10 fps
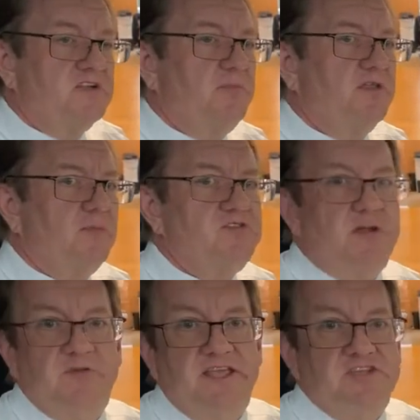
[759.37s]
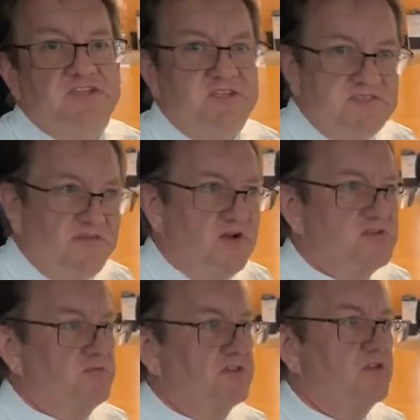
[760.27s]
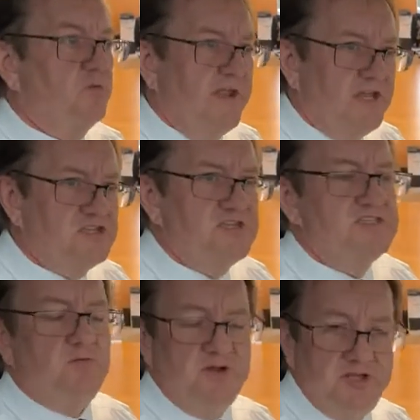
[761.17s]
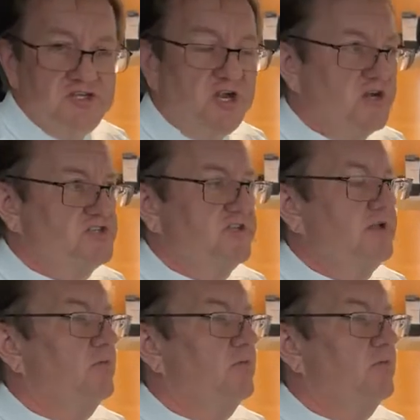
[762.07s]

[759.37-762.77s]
there can be a little bit of trepidation as far as what the range is and when you charge it.